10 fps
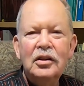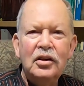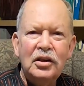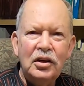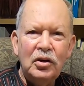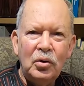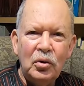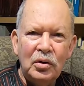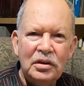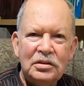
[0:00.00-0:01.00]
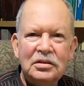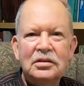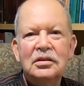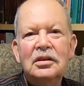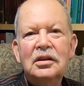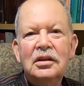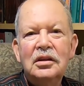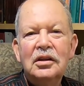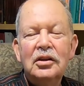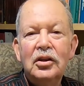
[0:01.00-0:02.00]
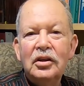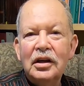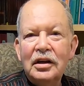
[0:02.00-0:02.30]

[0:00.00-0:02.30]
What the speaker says: Look at a horse. Look